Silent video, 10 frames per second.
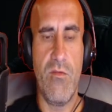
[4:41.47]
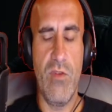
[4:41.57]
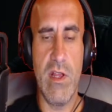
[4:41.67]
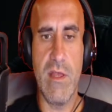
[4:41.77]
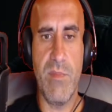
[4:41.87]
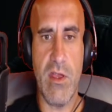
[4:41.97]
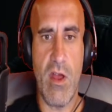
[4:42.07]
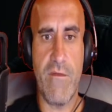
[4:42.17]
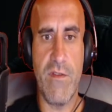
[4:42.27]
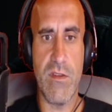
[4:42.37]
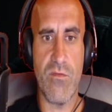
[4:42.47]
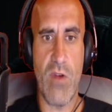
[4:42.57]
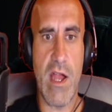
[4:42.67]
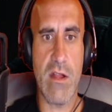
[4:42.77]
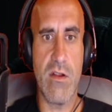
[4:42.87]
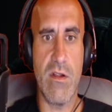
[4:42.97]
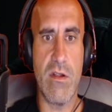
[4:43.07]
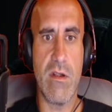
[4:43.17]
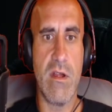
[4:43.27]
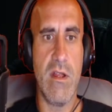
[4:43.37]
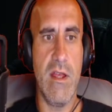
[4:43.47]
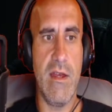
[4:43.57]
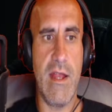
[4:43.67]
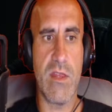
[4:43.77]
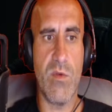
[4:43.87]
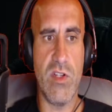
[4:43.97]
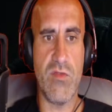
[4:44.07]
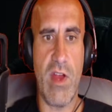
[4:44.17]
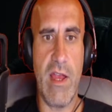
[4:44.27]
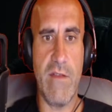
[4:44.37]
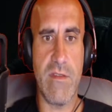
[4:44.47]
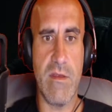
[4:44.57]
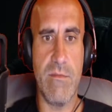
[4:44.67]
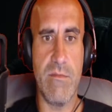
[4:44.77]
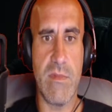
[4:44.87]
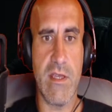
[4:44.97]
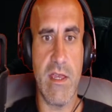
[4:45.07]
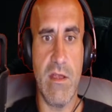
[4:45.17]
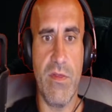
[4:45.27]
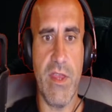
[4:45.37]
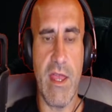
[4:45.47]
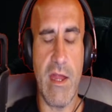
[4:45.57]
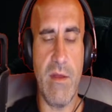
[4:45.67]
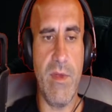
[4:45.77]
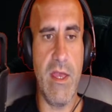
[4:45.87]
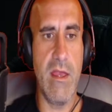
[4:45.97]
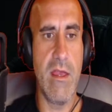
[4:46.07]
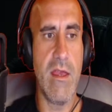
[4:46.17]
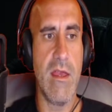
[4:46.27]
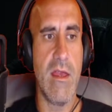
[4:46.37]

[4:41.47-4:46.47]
really be off his rocker, and that's what drives him to kill the enemy.